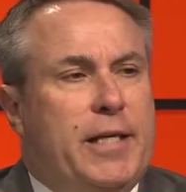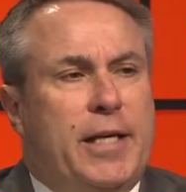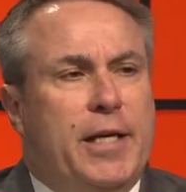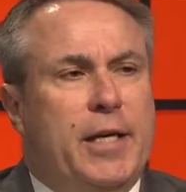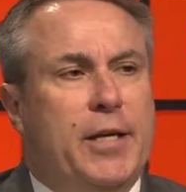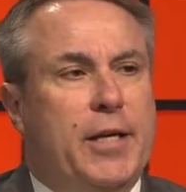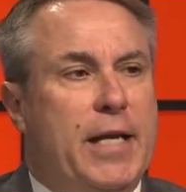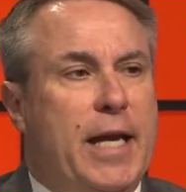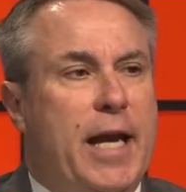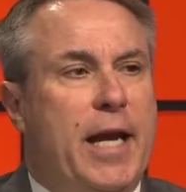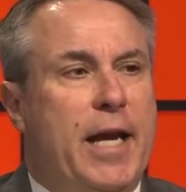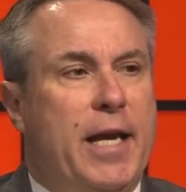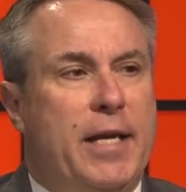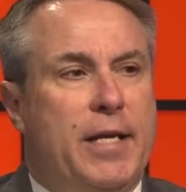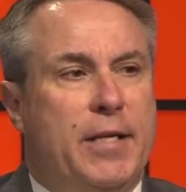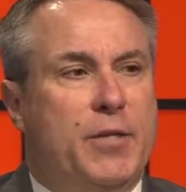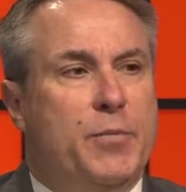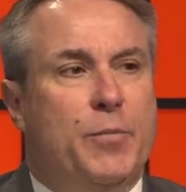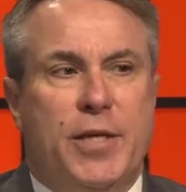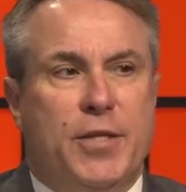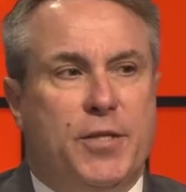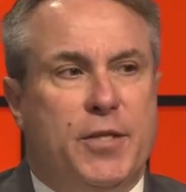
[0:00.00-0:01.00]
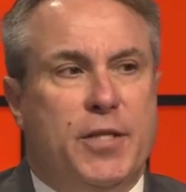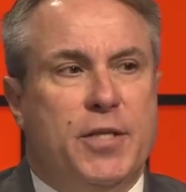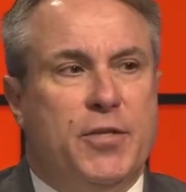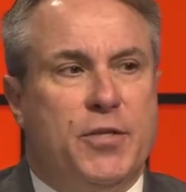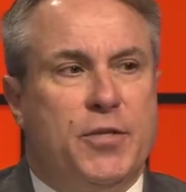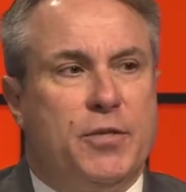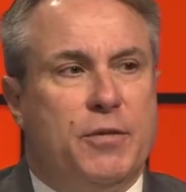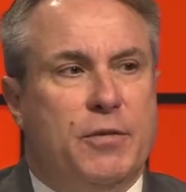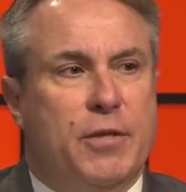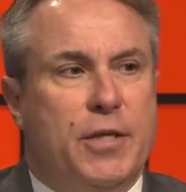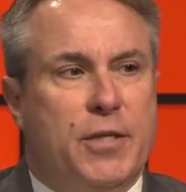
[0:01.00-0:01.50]
end of the day, it's
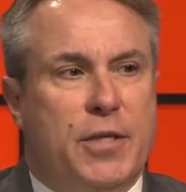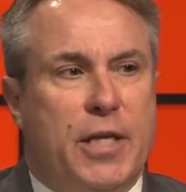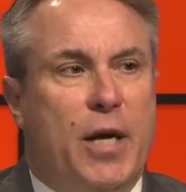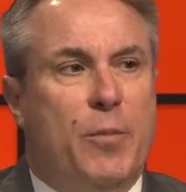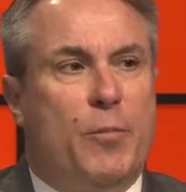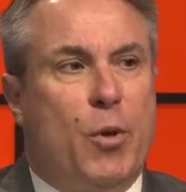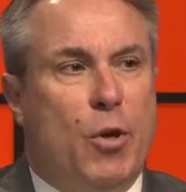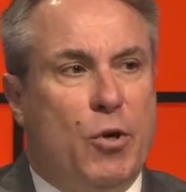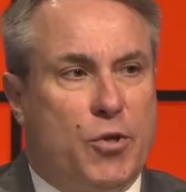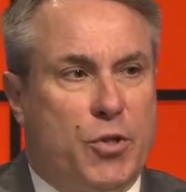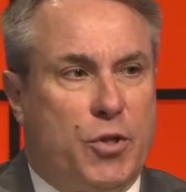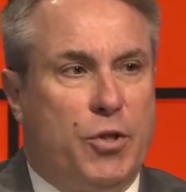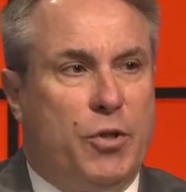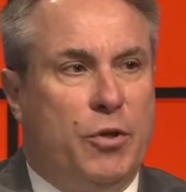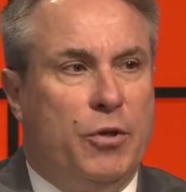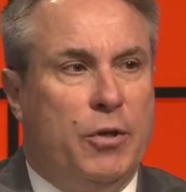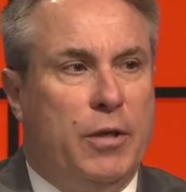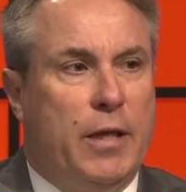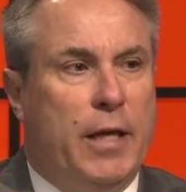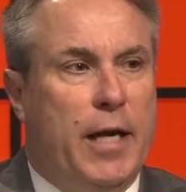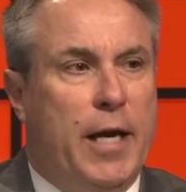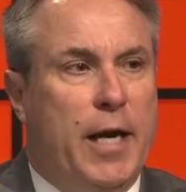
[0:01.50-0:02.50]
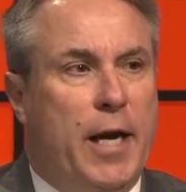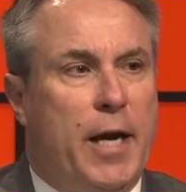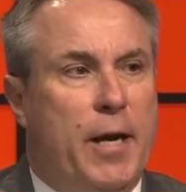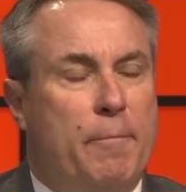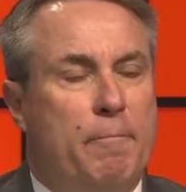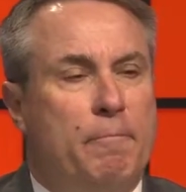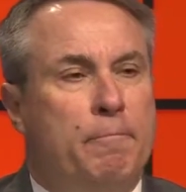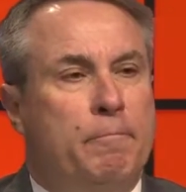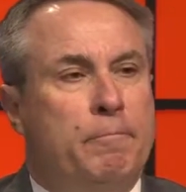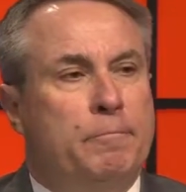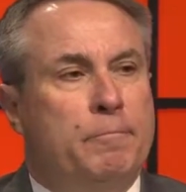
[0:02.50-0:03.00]
business, it's not personal.
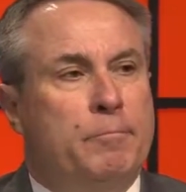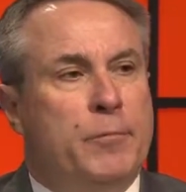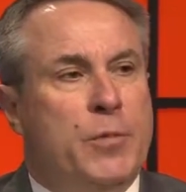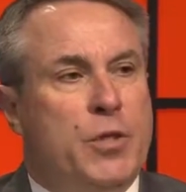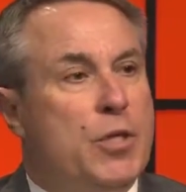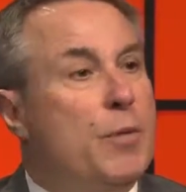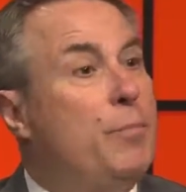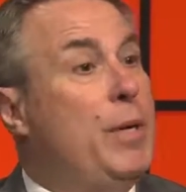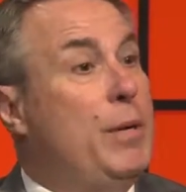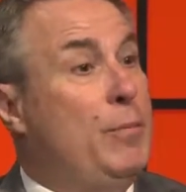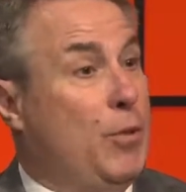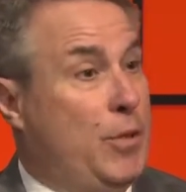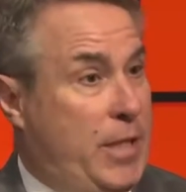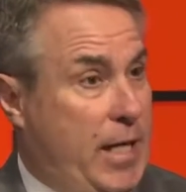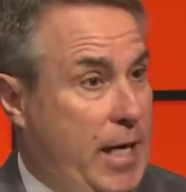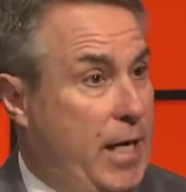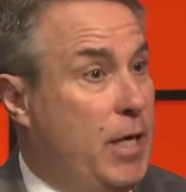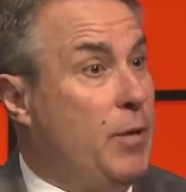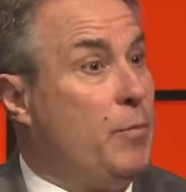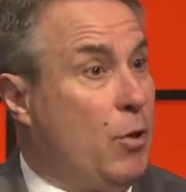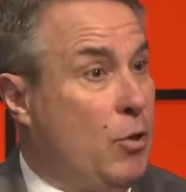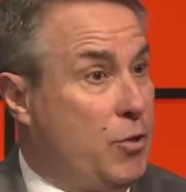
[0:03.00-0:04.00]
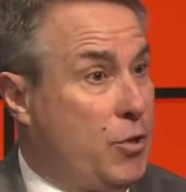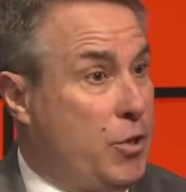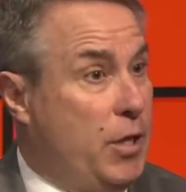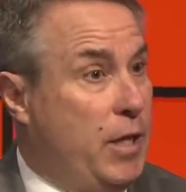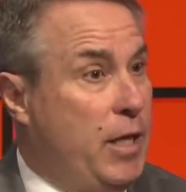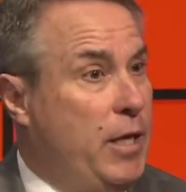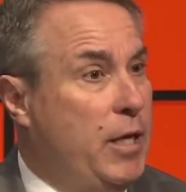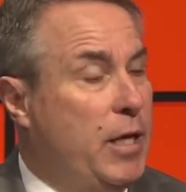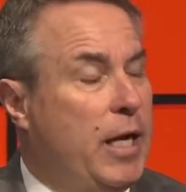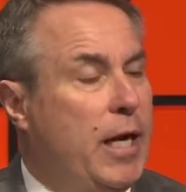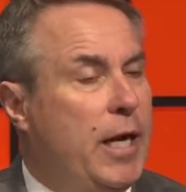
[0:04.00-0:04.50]
Um, some people take it
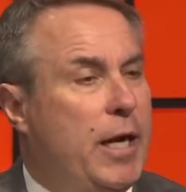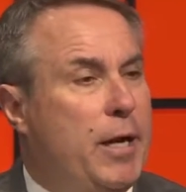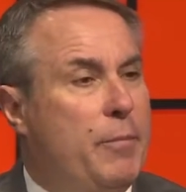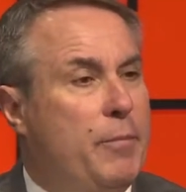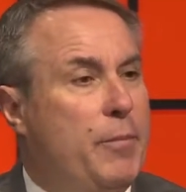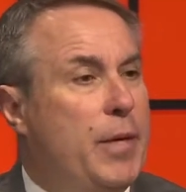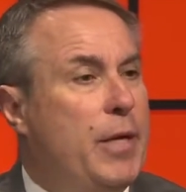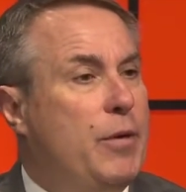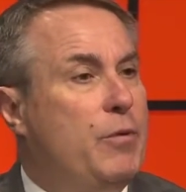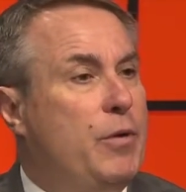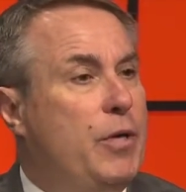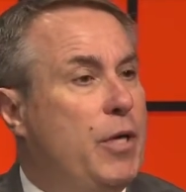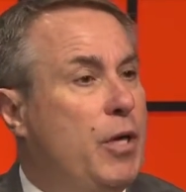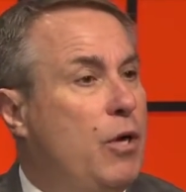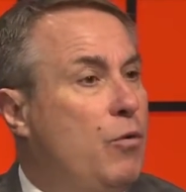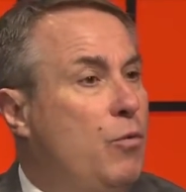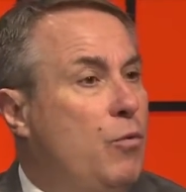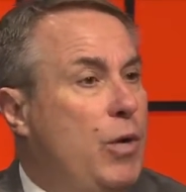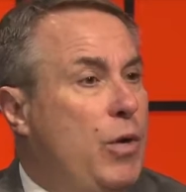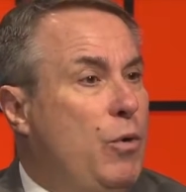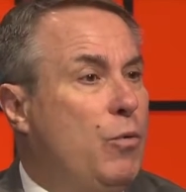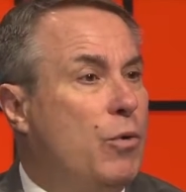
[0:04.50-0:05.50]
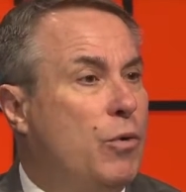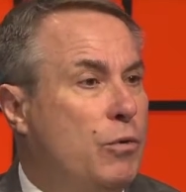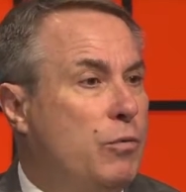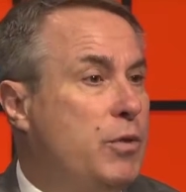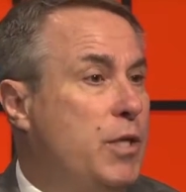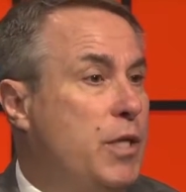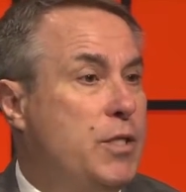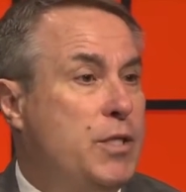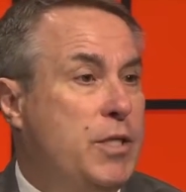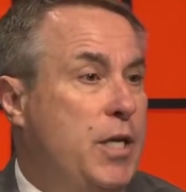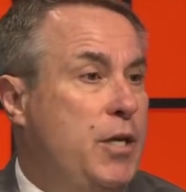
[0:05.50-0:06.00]
personally, um, but you know, we will
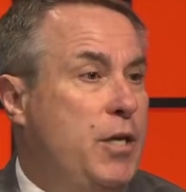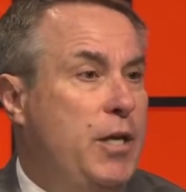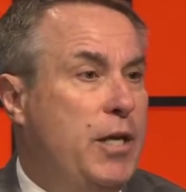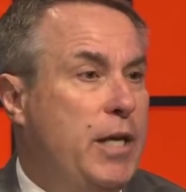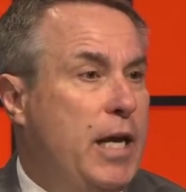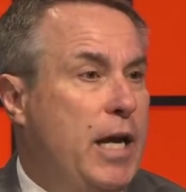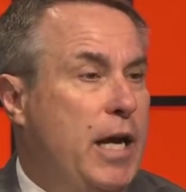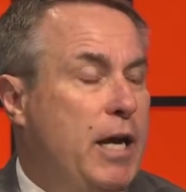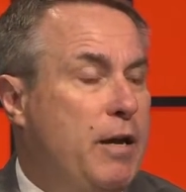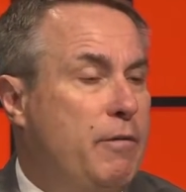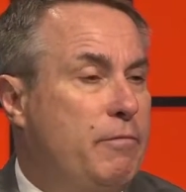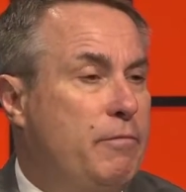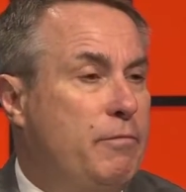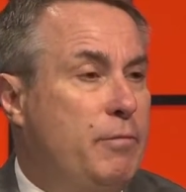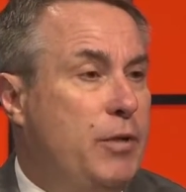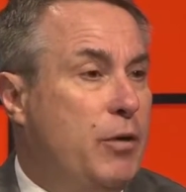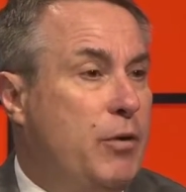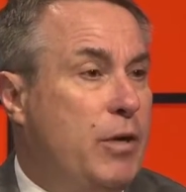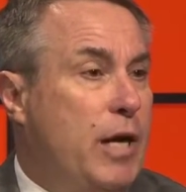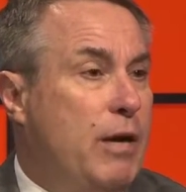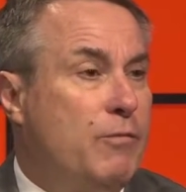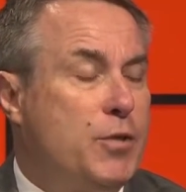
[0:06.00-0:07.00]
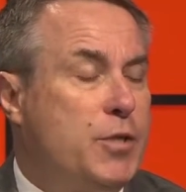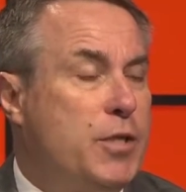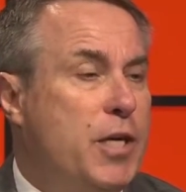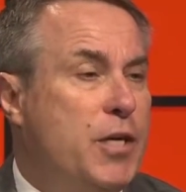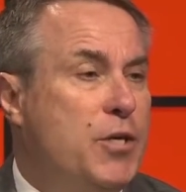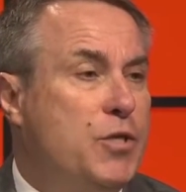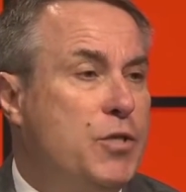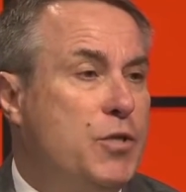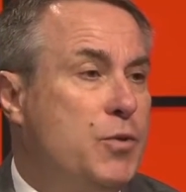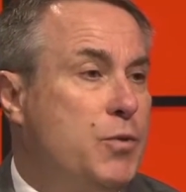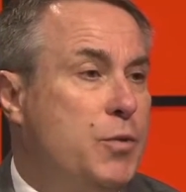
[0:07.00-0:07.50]
continue to have you know
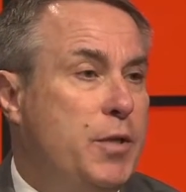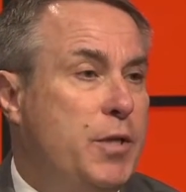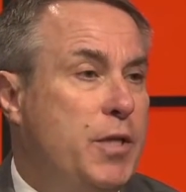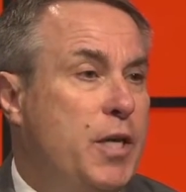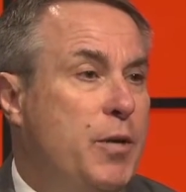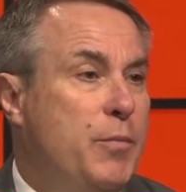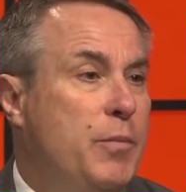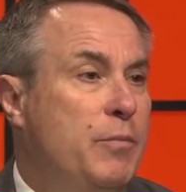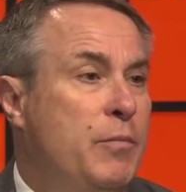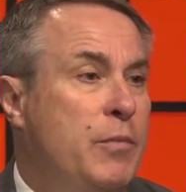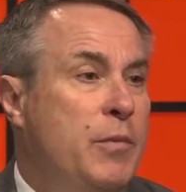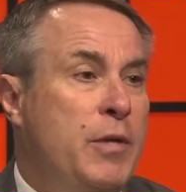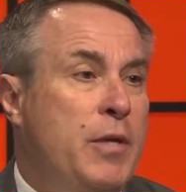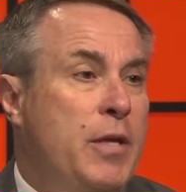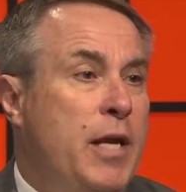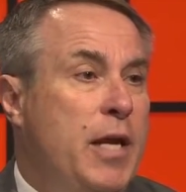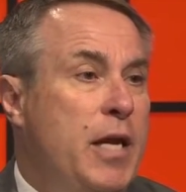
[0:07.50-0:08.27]
conversations with them okay.